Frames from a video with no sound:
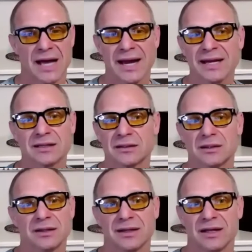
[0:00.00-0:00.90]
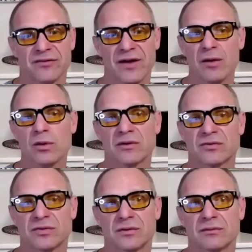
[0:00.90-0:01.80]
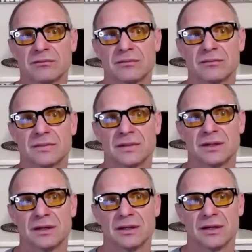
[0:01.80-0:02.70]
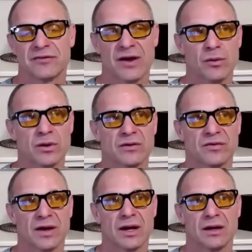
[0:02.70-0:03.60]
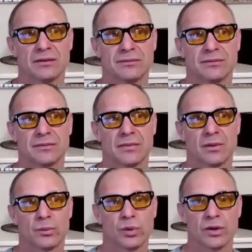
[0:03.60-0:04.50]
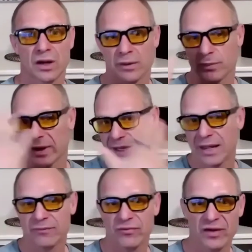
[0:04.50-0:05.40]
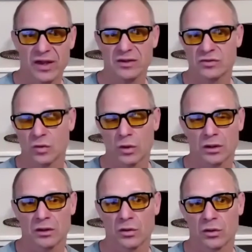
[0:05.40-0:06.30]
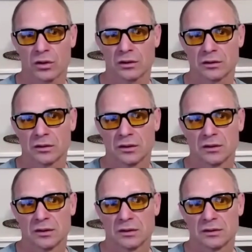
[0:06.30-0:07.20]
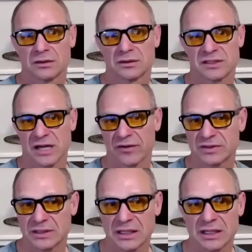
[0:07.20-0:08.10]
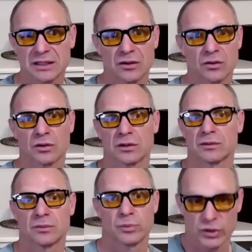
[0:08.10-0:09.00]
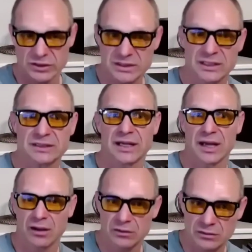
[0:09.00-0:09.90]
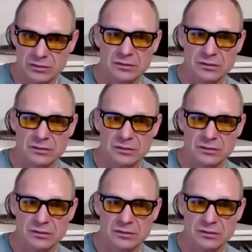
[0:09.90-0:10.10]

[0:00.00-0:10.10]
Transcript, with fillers: didn't if I would have if I would have uh, put on my game face or or stuffed it or pushed it down,